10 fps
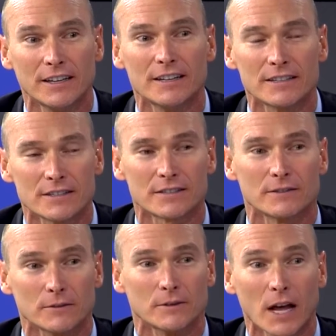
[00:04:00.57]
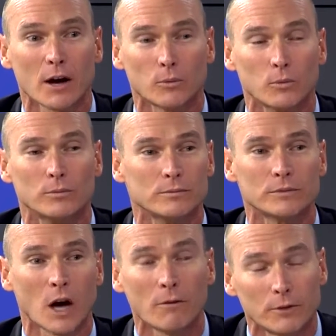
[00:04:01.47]
is not
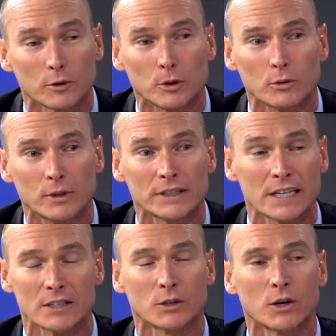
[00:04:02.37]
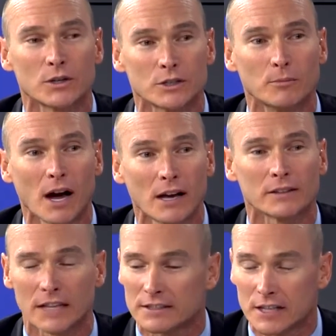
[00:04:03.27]
comfortable with his or her
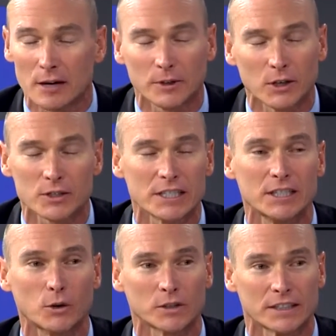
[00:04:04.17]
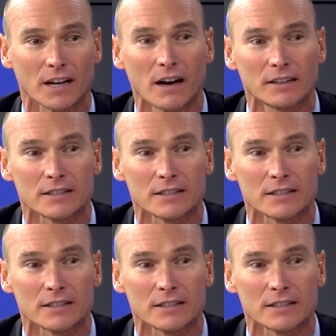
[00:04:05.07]
smile. That's time to go see the orthodontist.